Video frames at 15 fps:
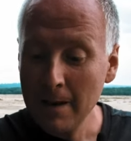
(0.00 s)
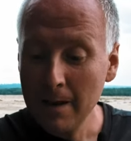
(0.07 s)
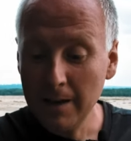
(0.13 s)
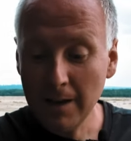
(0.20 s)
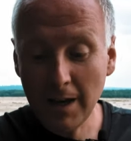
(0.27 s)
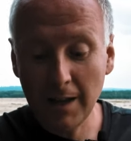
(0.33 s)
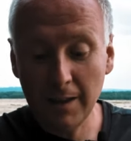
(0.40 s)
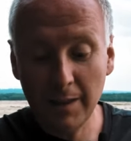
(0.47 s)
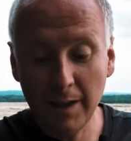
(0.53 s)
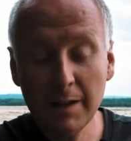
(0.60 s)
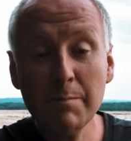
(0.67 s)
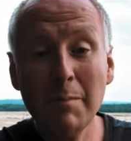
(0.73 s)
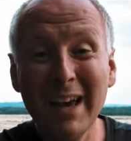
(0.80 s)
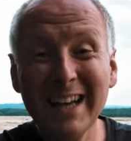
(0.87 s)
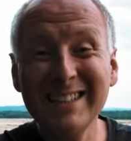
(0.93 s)
yeah, that
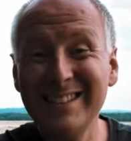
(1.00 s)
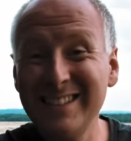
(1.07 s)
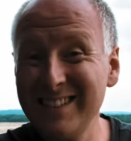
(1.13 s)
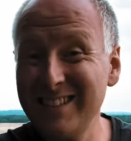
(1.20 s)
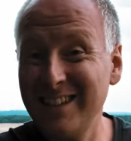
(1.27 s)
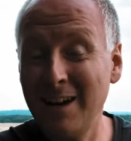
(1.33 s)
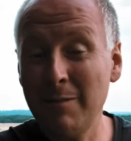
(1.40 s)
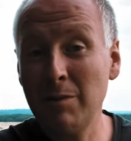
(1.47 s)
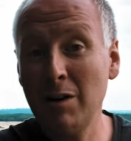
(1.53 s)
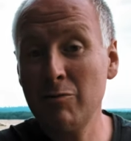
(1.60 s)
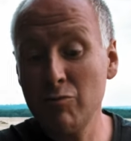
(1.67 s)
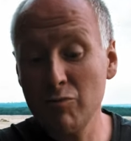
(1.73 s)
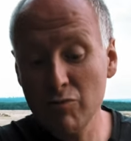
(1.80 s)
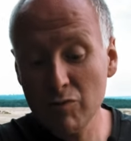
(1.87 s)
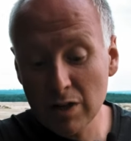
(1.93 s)
makes this camera
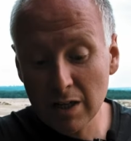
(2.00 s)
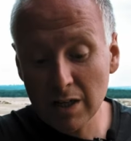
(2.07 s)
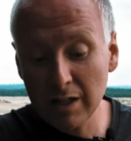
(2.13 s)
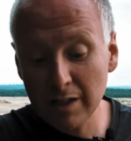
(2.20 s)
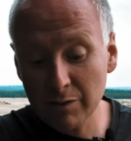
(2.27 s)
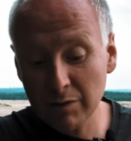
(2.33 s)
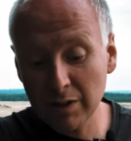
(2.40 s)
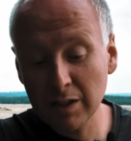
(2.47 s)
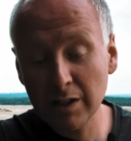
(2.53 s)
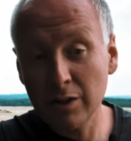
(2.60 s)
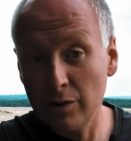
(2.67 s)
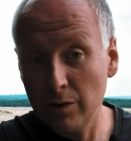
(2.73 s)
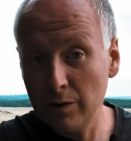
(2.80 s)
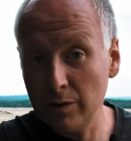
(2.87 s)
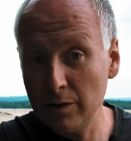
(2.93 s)
really, really
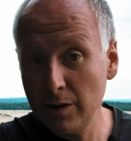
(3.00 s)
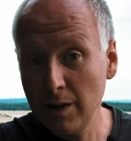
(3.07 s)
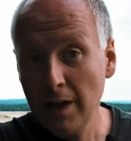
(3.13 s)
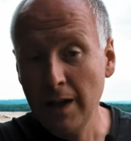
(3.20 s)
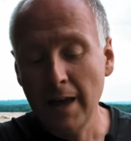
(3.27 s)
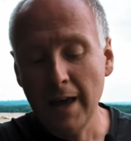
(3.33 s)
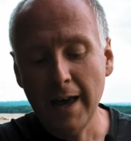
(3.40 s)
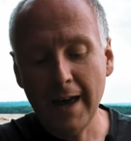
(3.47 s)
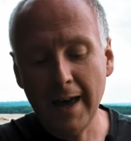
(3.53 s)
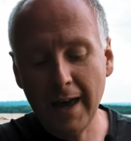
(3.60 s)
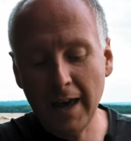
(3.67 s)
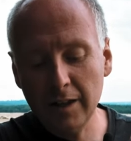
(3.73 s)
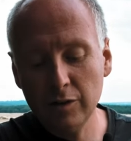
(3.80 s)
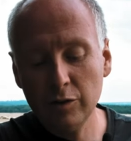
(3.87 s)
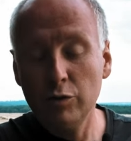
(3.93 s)
good.
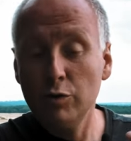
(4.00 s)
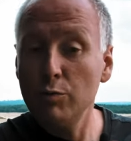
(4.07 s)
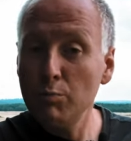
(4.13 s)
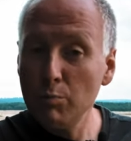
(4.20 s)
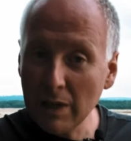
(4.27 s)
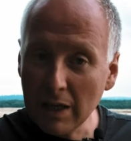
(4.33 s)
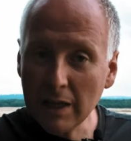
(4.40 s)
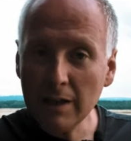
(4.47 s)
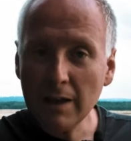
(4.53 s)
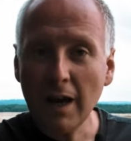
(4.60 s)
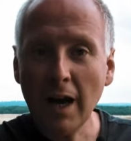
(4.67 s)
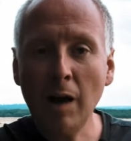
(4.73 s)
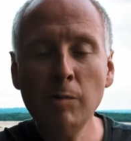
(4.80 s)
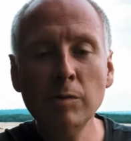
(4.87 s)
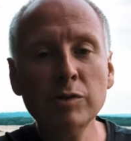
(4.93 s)
And to me,
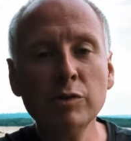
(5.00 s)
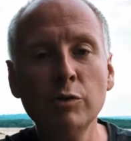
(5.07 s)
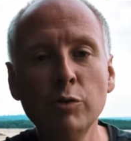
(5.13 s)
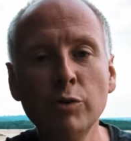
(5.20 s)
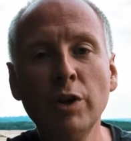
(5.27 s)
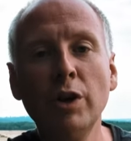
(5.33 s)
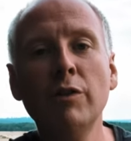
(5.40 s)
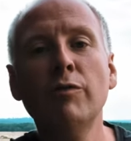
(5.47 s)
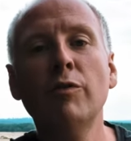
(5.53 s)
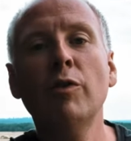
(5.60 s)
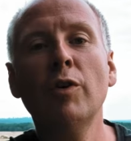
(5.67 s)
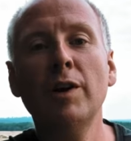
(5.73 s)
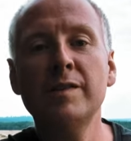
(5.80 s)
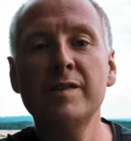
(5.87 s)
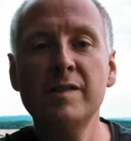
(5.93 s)
I was looking
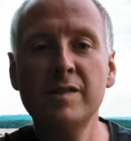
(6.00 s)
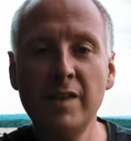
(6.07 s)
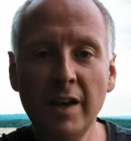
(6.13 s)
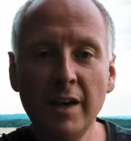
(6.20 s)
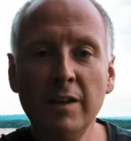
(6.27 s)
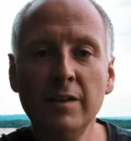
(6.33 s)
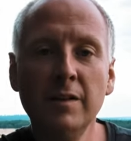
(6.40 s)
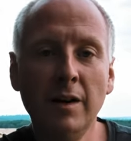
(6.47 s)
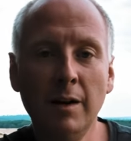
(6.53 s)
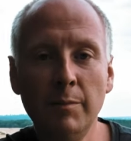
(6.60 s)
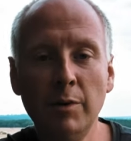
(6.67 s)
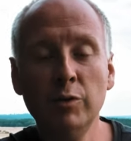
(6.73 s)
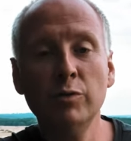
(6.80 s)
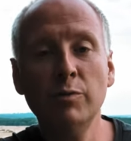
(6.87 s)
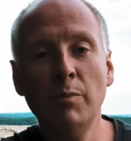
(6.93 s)
for a second
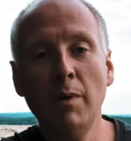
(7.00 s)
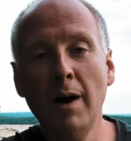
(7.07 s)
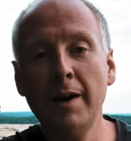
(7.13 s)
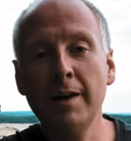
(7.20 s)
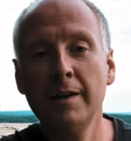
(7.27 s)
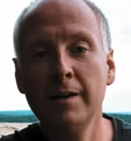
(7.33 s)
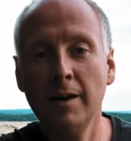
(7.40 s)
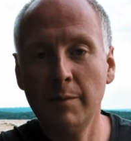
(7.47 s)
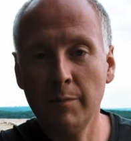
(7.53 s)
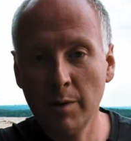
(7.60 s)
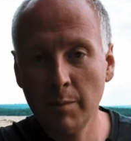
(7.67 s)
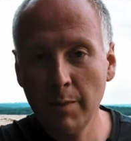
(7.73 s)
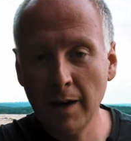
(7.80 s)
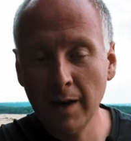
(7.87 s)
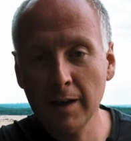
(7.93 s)
camera to my camera
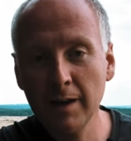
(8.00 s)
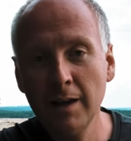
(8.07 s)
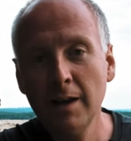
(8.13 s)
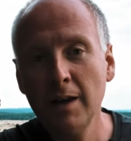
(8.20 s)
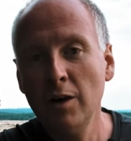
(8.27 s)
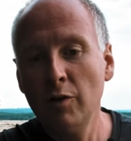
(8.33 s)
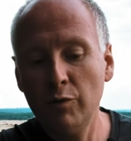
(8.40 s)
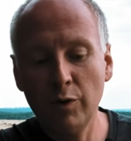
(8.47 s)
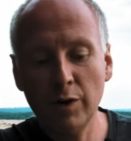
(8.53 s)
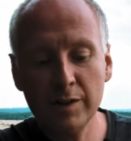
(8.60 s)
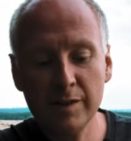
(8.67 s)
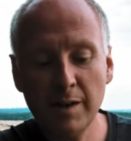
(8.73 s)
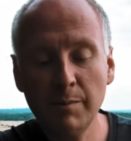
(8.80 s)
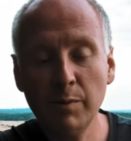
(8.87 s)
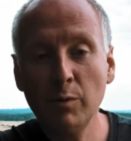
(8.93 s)
bag. For
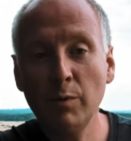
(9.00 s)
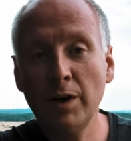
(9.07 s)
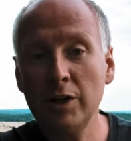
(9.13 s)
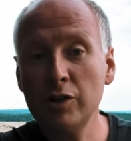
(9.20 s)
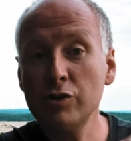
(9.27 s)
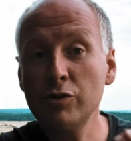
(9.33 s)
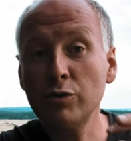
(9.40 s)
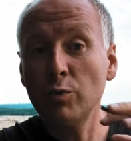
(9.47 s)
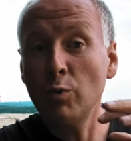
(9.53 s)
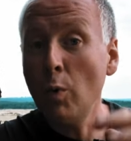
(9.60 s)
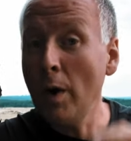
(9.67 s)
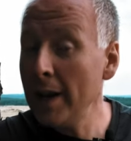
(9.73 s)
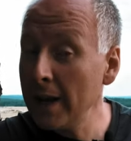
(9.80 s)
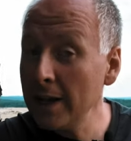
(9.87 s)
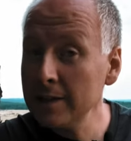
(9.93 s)
example, when I shoot
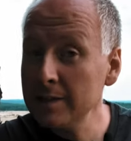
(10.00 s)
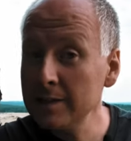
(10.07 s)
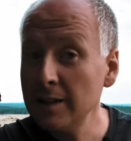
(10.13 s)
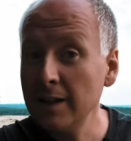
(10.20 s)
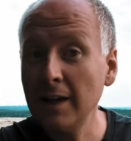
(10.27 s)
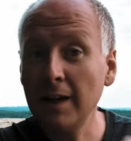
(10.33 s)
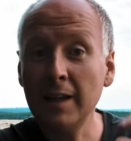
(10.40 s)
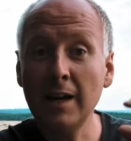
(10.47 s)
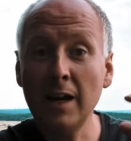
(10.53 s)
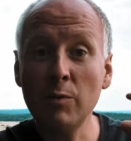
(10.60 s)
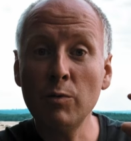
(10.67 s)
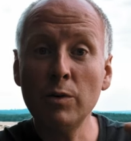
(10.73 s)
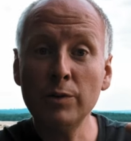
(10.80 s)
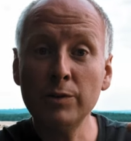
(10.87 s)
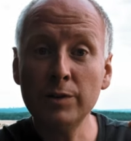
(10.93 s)
weddings and I
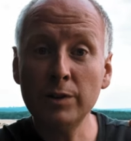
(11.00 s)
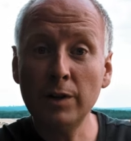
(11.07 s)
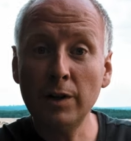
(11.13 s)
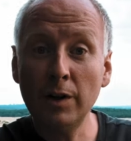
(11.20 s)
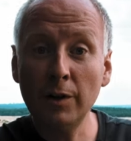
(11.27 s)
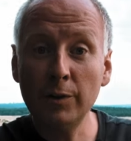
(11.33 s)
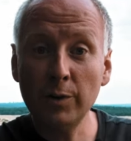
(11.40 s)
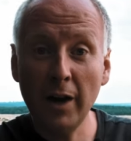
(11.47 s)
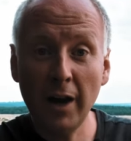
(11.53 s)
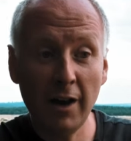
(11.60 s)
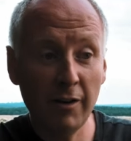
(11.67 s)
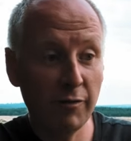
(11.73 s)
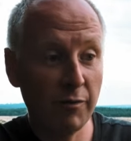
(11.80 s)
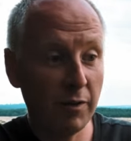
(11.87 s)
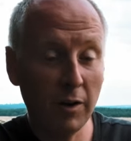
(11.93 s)
want to
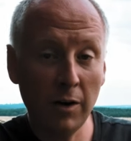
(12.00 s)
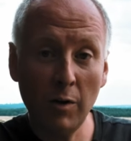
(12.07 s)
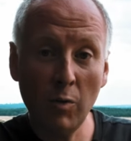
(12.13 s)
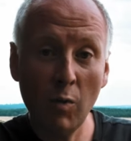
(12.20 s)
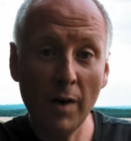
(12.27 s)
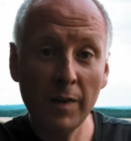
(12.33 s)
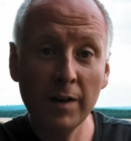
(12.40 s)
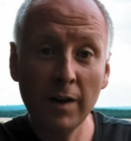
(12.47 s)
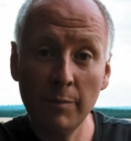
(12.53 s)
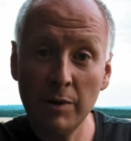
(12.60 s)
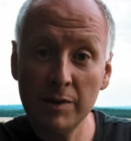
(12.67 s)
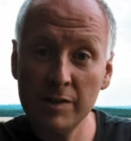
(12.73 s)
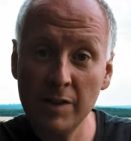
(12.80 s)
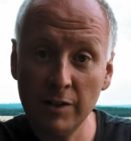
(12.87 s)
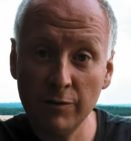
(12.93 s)
have one camera
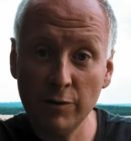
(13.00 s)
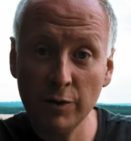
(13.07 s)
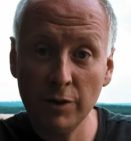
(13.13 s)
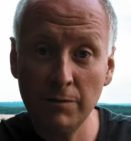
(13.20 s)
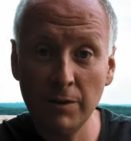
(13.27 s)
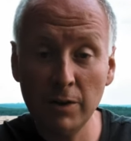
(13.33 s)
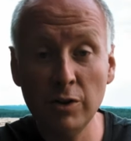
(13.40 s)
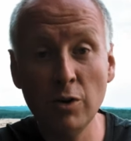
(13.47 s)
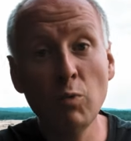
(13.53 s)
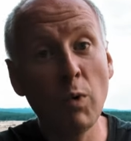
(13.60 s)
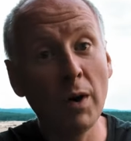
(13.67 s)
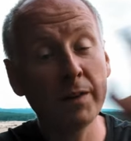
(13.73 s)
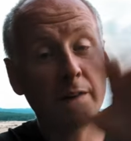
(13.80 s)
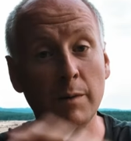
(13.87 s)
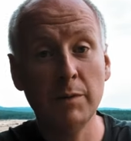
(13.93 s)
set for the video,
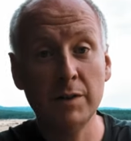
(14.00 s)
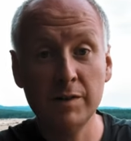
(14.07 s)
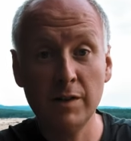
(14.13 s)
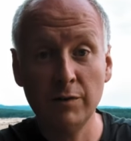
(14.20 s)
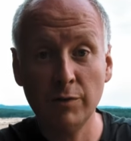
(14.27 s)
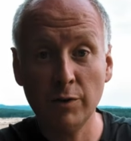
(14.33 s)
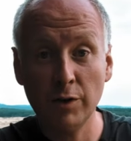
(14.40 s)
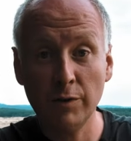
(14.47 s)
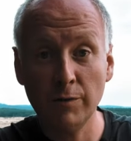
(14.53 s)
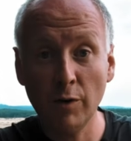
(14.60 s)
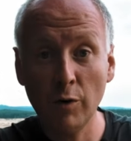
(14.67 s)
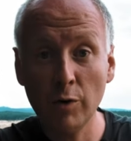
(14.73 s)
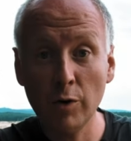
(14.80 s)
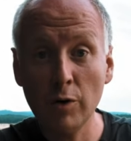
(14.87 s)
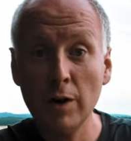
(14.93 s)
one camera set for the
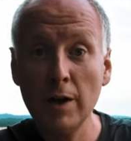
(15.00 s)
photo,